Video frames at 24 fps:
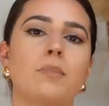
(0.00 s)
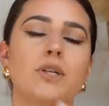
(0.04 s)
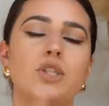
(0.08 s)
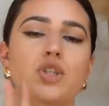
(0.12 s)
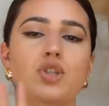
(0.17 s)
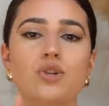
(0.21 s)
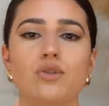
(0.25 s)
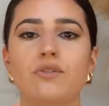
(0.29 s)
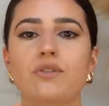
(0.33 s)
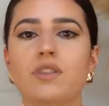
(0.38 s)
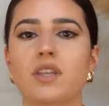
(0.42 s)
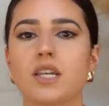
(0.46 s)
but
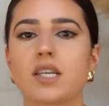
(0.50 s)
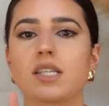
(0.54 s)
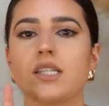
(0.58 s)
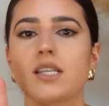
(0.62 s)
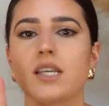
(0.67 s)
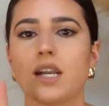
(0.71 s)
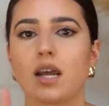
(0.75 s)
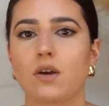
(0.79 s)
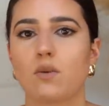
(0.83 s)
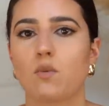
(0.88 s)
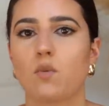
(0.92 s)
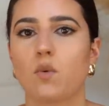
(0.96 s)
two things
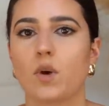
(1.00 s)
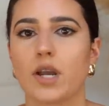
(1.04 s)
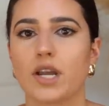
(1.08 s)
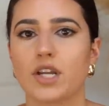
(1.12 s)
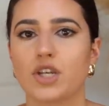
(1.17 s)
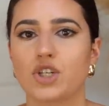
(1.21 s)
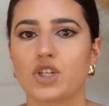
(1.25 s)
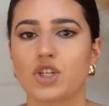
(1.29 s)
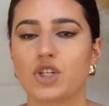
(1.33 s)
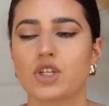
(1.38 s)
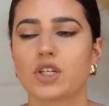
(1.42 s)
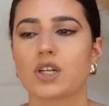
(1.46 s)
that I
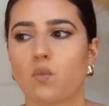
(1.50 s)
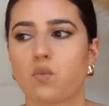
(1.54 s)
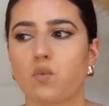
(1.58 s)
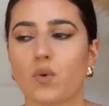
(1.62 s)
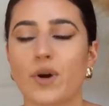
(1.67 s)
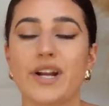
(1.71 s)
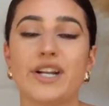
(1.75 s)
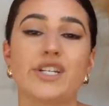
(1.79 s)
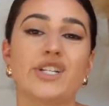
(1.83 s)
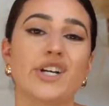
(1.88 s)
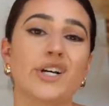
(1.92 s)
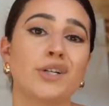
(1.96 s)
wished
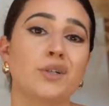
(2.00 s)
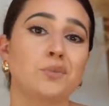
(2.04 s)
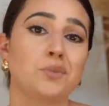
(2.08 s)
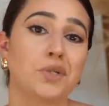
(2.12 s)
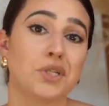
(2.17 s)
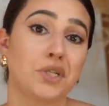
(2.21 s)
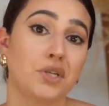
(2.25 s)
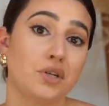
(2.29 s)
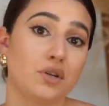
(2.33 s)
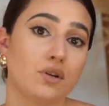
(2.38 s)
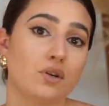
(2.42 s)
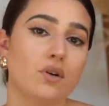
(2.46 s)
redone
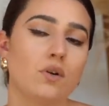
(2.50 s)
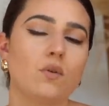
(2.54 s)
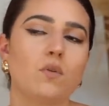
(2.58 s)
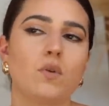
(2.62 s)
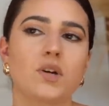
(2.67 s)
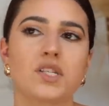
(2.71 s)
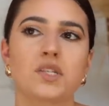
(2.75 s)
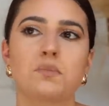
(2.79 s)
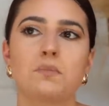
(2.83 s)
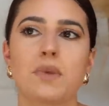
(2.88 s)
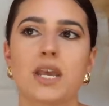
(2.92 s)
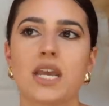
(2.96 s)
would do
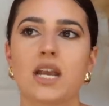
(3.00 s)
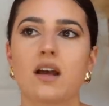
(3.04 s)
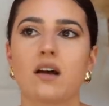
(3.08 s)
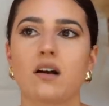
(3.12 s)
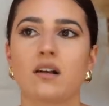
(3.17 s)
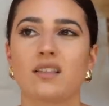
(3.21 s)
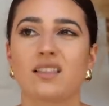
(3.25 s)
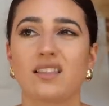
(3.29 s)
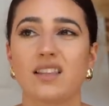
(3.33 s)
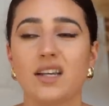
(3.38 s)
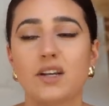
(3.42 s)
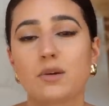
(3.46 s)
was make
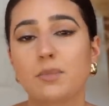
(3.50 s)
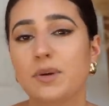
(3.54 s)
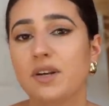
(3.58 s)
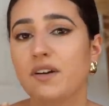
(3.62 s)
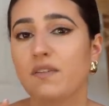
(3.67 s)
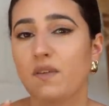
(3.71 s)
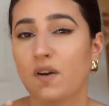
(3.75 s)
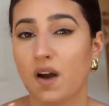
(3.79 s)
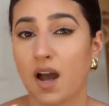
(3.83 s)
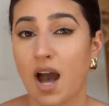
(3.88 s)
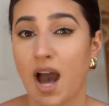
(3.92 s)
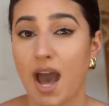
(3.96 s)
a little bit
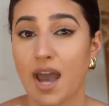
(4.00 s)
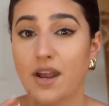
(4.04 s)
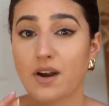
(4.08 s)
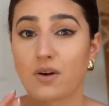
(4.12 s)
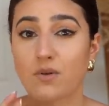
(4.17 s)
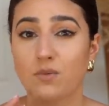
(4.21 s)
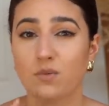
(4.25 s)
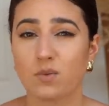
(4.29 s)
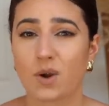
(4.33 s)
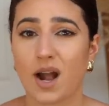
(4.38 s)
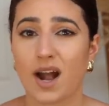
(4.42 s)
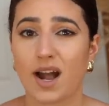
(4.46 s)
of a higher
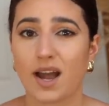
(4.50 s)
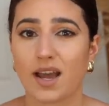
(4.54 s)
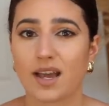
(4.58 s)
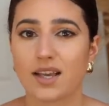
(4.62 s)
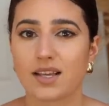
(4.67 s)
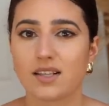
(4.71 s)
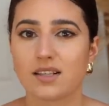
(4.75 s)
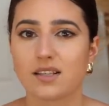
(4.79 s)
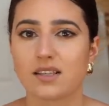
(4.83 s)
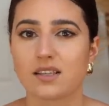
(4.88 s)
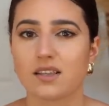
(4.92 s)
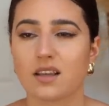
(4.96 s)

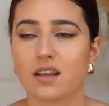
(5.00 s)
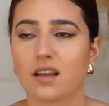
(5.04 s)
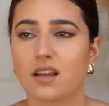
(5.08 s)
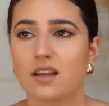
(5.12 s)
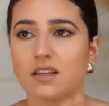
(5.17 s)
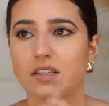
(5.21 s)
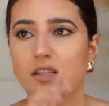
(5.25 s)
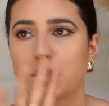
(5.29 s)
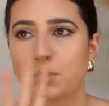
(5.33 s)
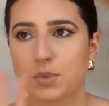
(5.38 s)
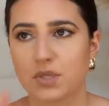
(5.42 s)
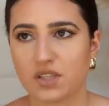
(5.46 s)
rise,
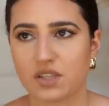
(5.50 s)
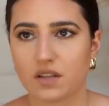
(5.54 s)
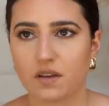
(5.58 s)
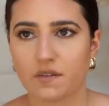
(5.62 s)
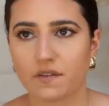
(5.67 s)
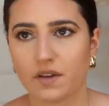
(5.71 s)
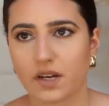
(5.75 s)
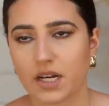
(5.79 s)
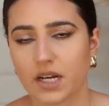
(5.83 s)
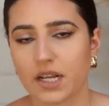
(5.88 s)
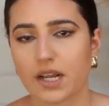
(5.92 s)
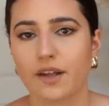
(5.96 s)

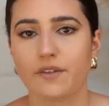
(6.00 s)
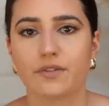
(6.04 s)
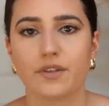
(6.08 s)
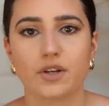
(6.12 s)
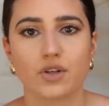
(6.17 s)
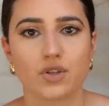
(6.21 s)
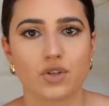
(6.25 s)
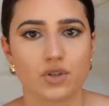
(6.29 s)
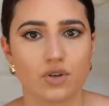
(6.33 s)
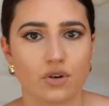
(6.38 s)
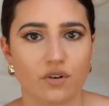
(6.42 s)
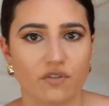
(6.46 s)
specifically in their
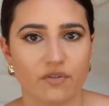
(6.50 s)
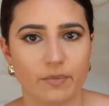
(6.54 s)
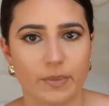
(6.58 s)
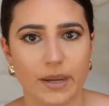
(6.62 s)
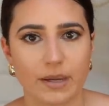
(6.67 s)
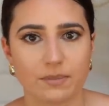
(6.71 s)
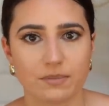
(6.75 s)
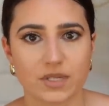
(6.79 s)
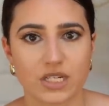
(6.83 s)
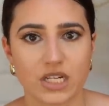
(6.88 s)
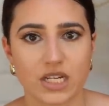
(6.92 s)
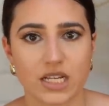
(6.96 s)

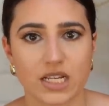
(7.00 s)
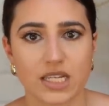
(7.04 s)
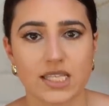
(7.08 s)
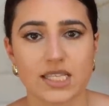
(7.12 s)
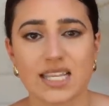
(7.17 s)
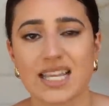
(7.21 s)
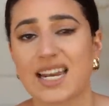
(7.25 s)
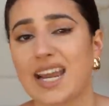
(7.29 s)
stovepipe jeans.